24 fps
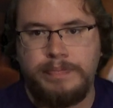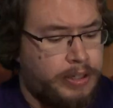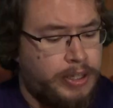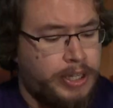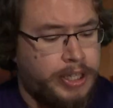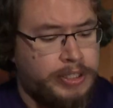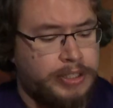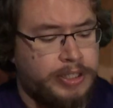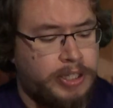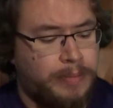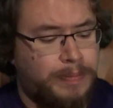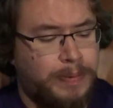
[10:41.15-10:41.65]

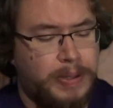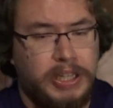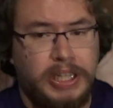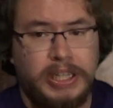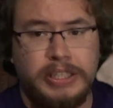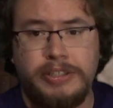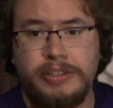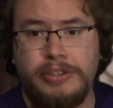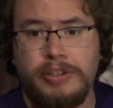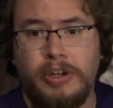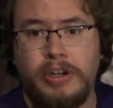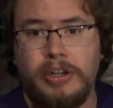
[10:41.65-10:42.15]
Next up, I'd
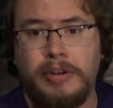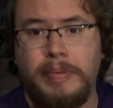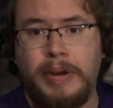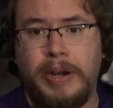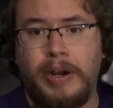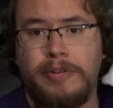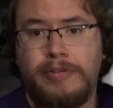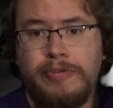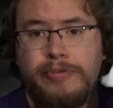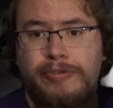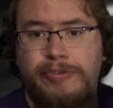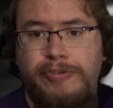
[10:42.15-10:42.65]
like to talk
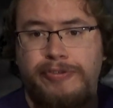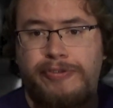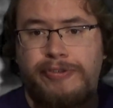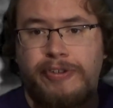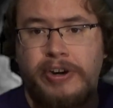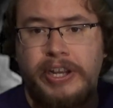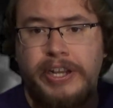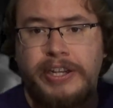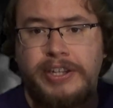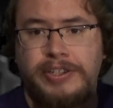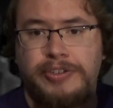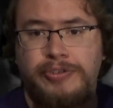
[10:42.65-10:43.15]
about
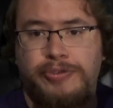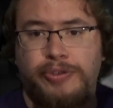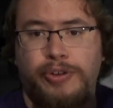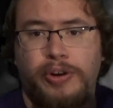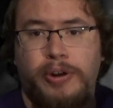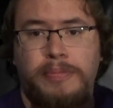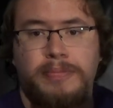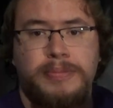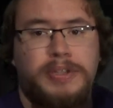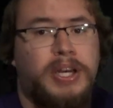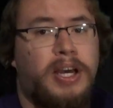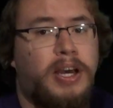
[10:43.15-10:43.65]
Freaks
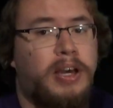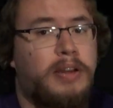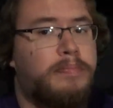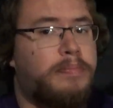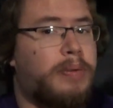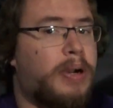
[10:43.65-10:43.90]
from Tod